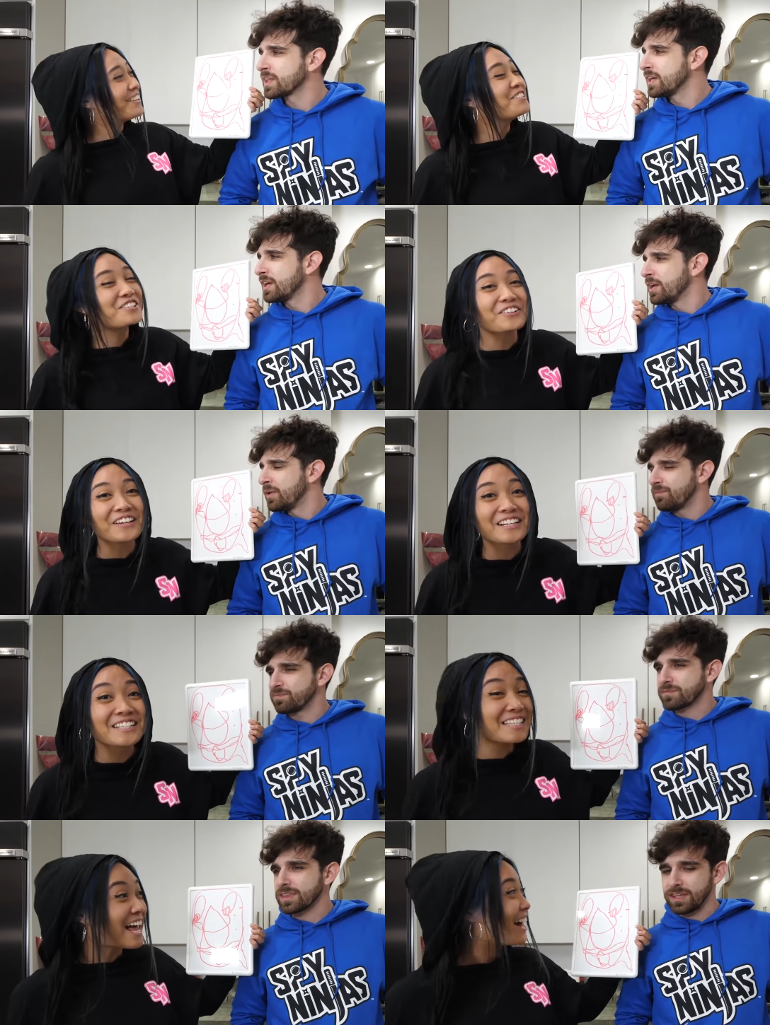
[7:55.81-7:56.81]
Speaker 1: You drew
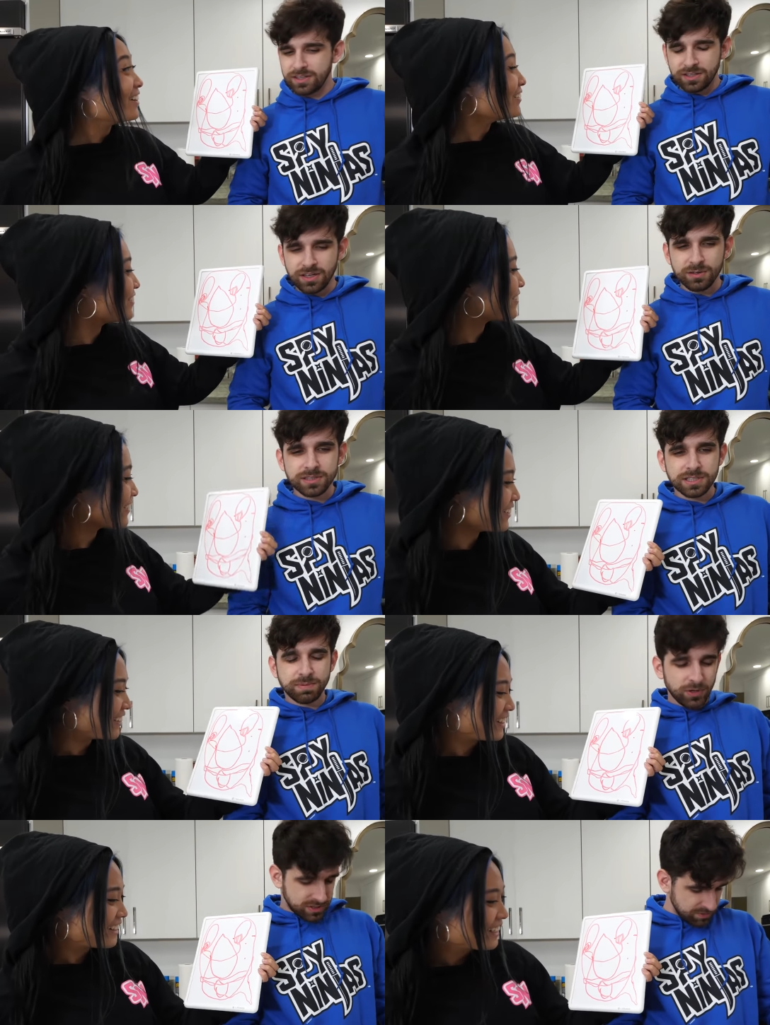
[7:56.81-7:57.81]
yourself? It was
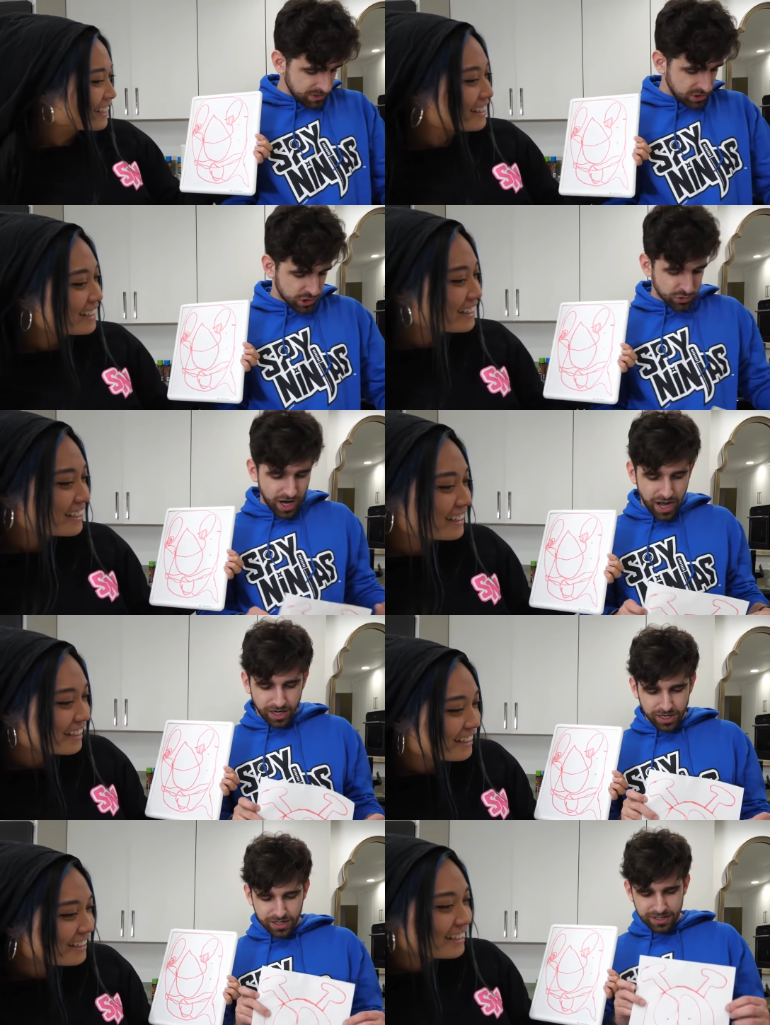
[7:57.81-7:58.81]
supposed to be Shrek.